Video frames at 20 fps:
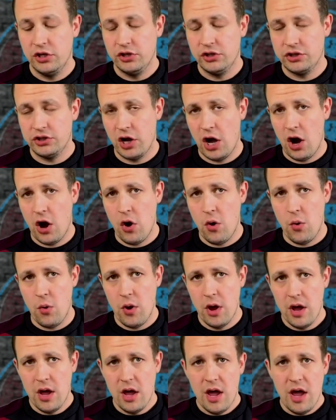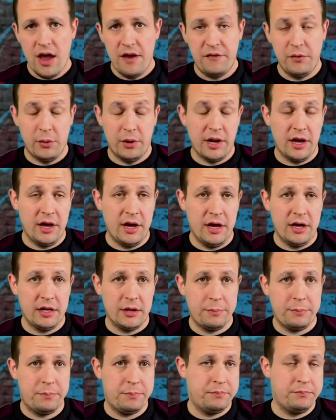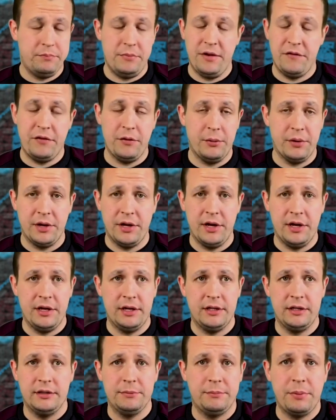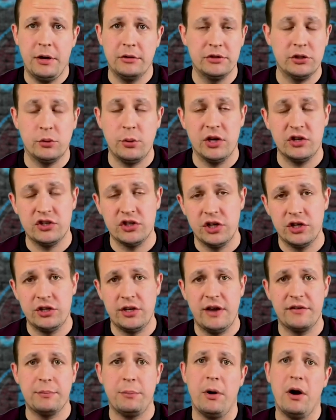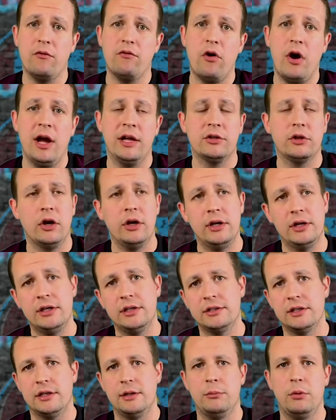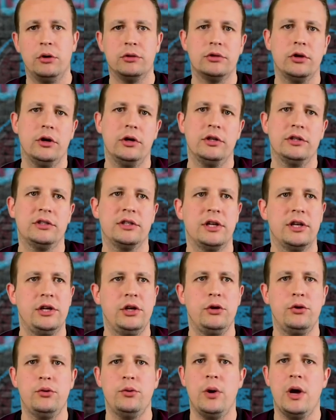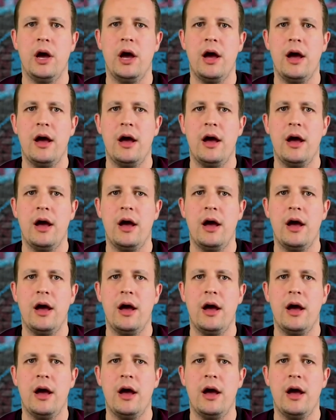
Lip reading: So if you want to post a question, you have to buy Ryan dollars, and the more dollars that you